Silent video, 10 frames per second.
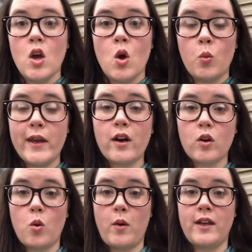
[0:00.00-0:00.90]
We are
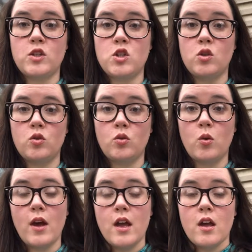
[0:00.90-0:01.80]
going
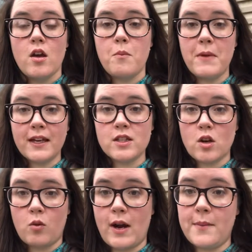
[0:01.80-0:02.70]
to mix
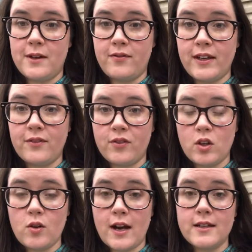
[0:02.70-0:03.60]
our rabbit feed for
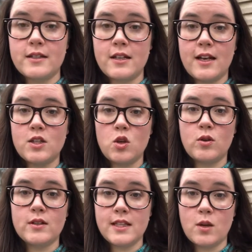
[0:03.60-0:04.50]
you guys today so you
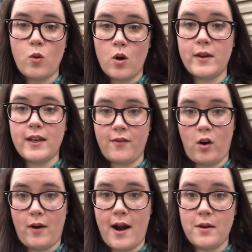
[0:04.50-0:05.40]
can see what we give our
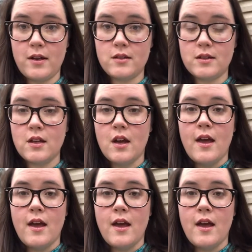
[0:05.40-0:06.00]
rabbits